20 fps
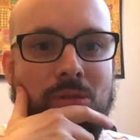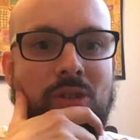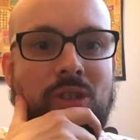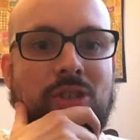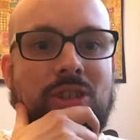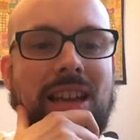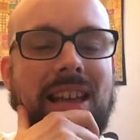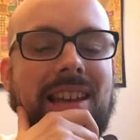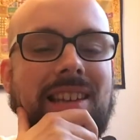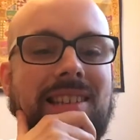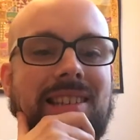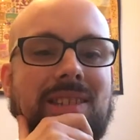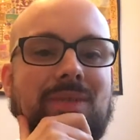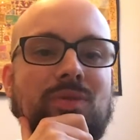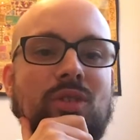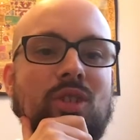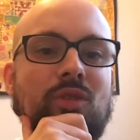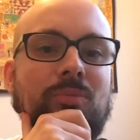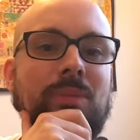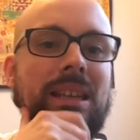of the challenges
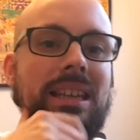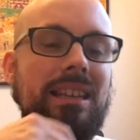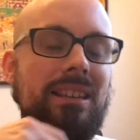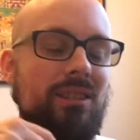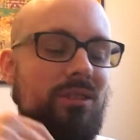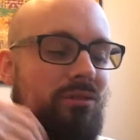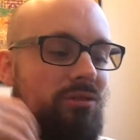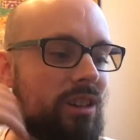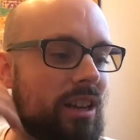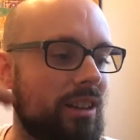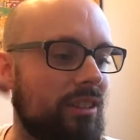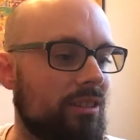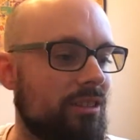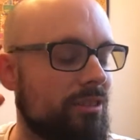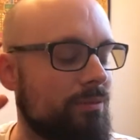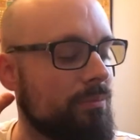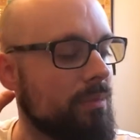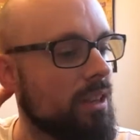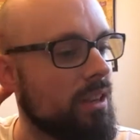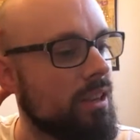involve beating your
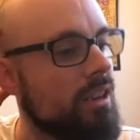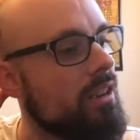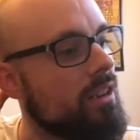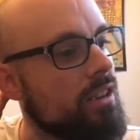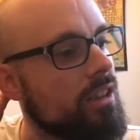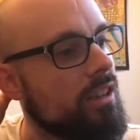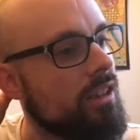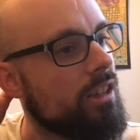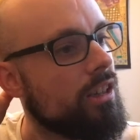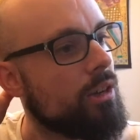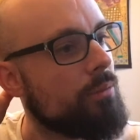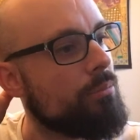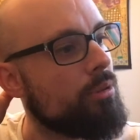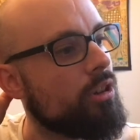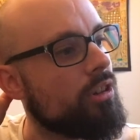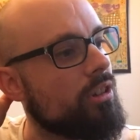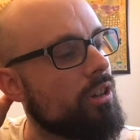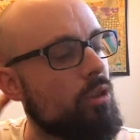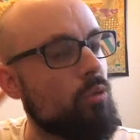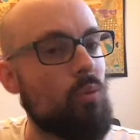friends.
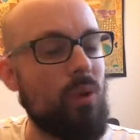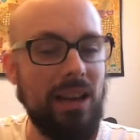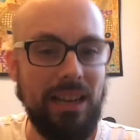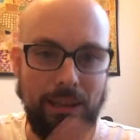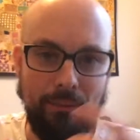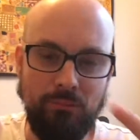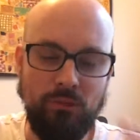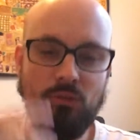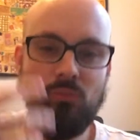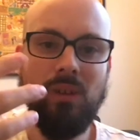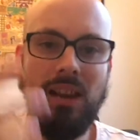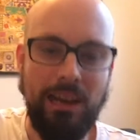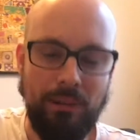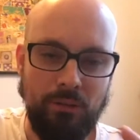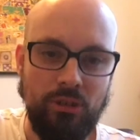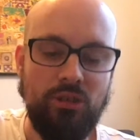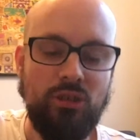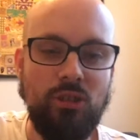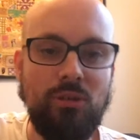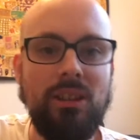But while I
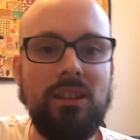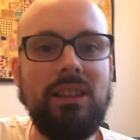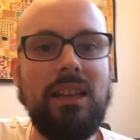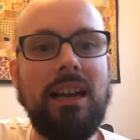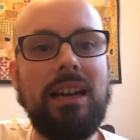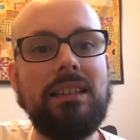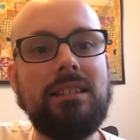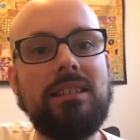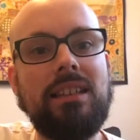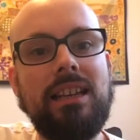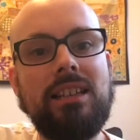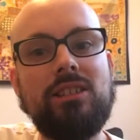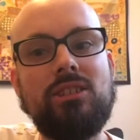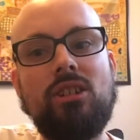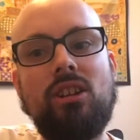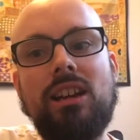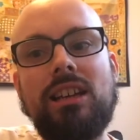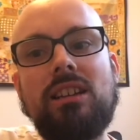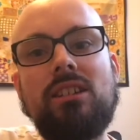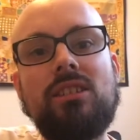was doing that, I
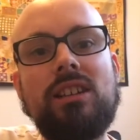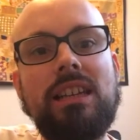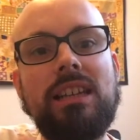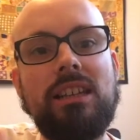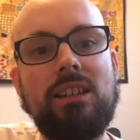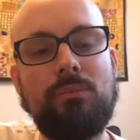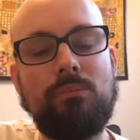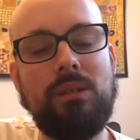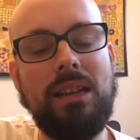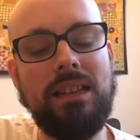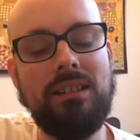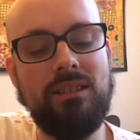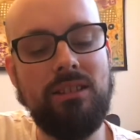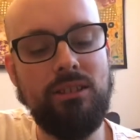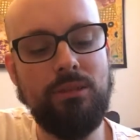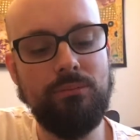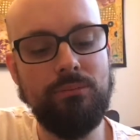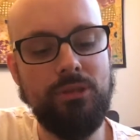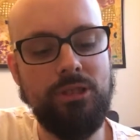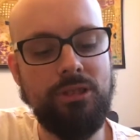started looking at
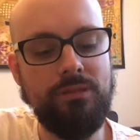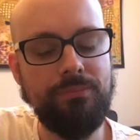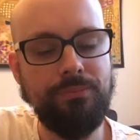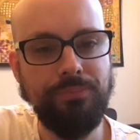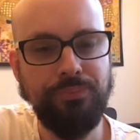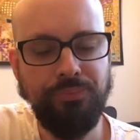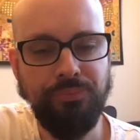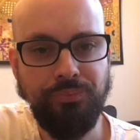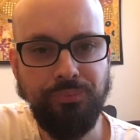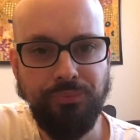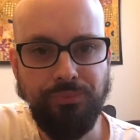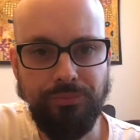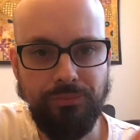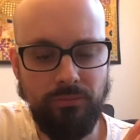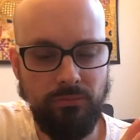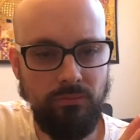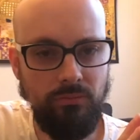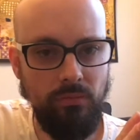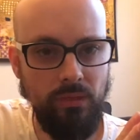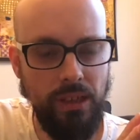platinums
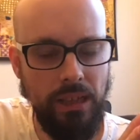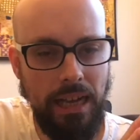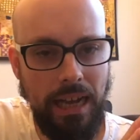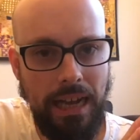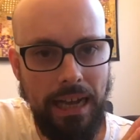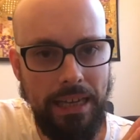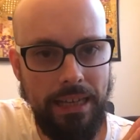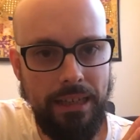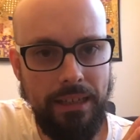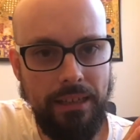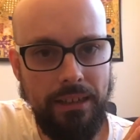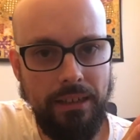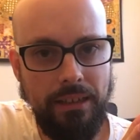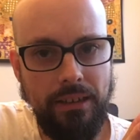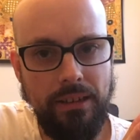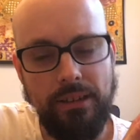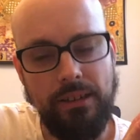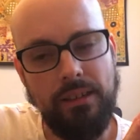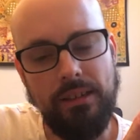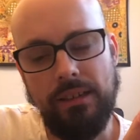and
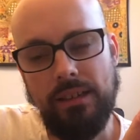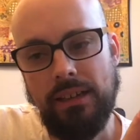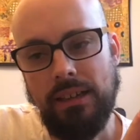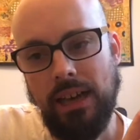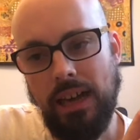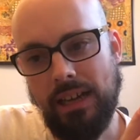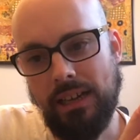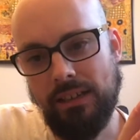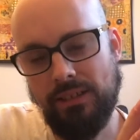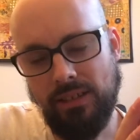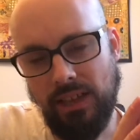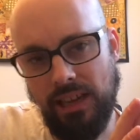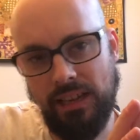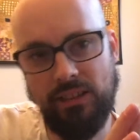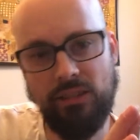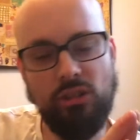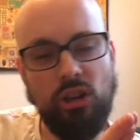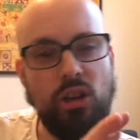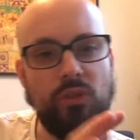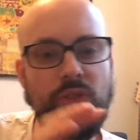I decided
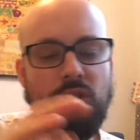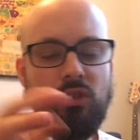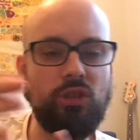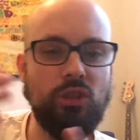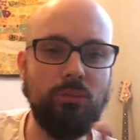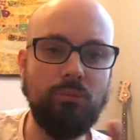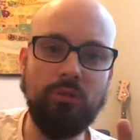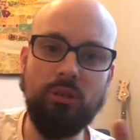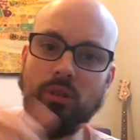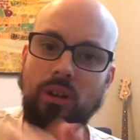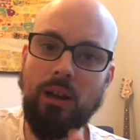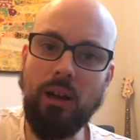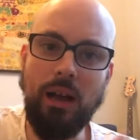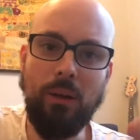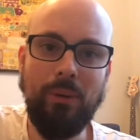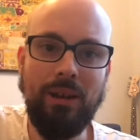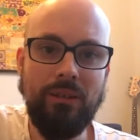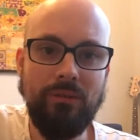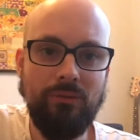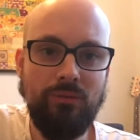to go for some. So I
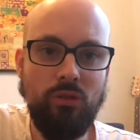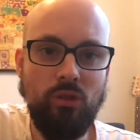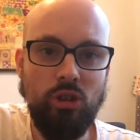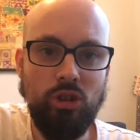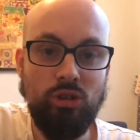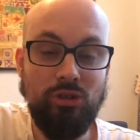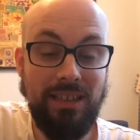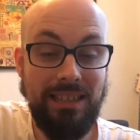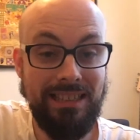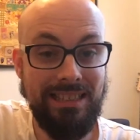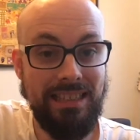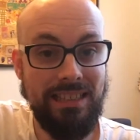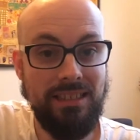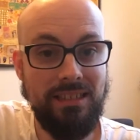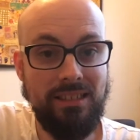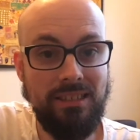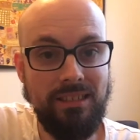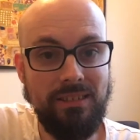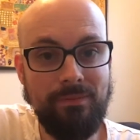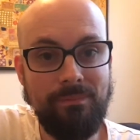went for
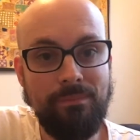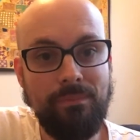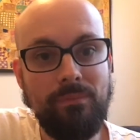Transistor,